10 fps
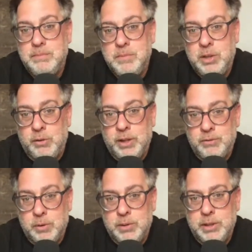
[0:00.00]
going
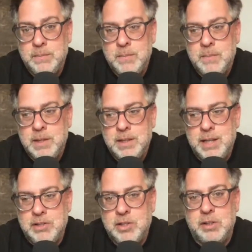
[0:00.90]
forward. That
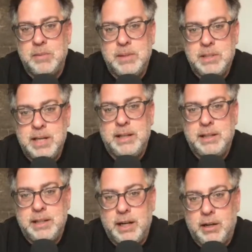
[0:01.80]
should have been taken
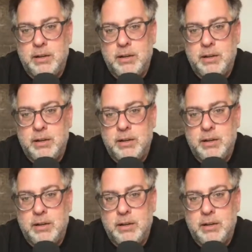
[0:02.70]
care of.